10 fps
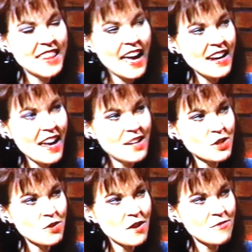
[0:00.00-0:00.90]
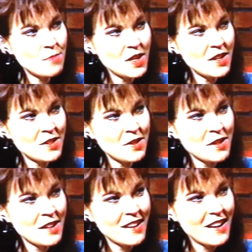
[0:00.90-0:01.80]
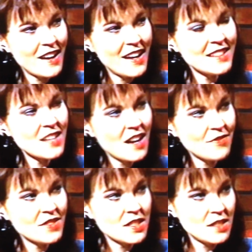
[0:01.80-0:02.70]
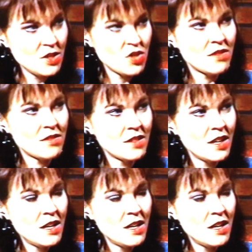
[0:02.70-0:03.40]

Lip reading: That had to have been a tough decision